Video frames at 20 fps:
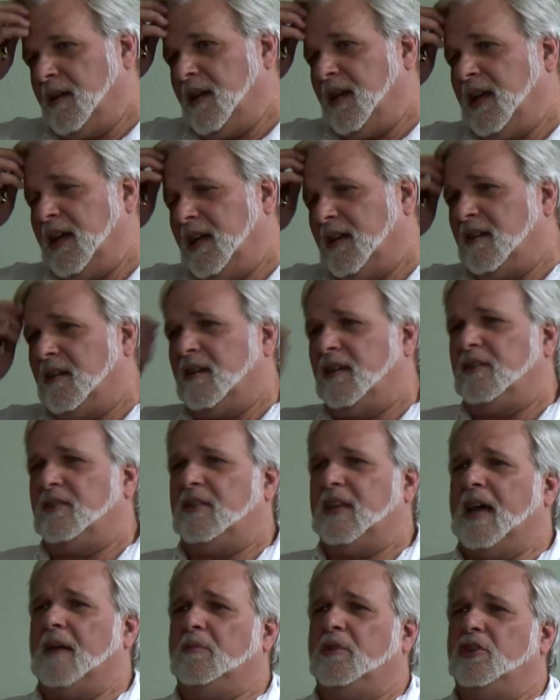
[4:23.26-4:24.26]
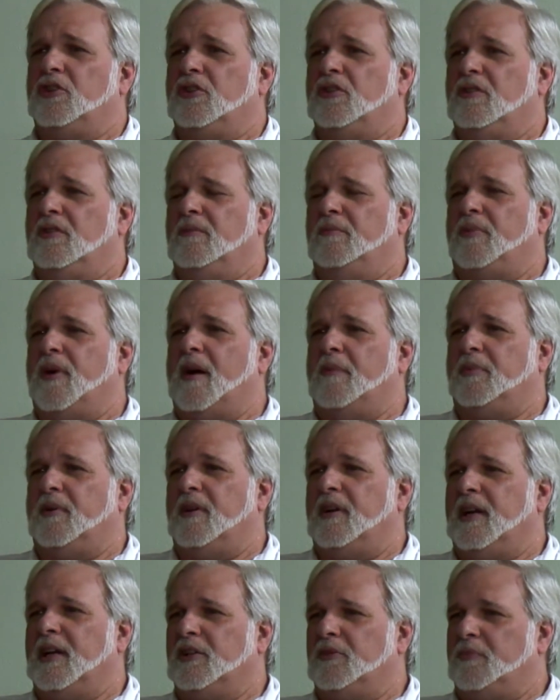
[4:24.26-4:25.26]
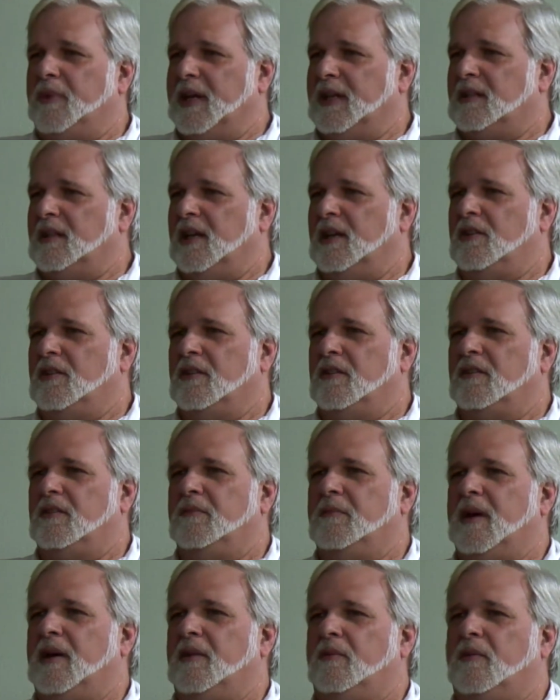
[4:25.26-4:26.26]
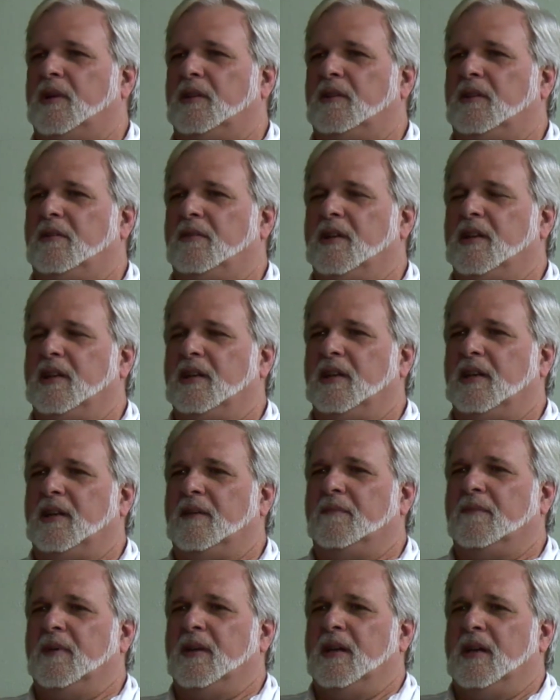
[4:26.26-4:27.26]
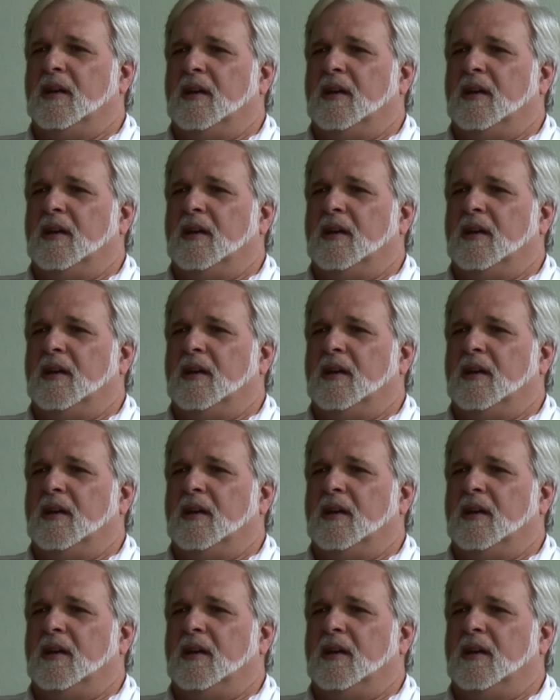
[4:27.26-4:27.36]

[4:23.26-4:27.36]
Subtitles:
And establish proper expectations about what they're going to get.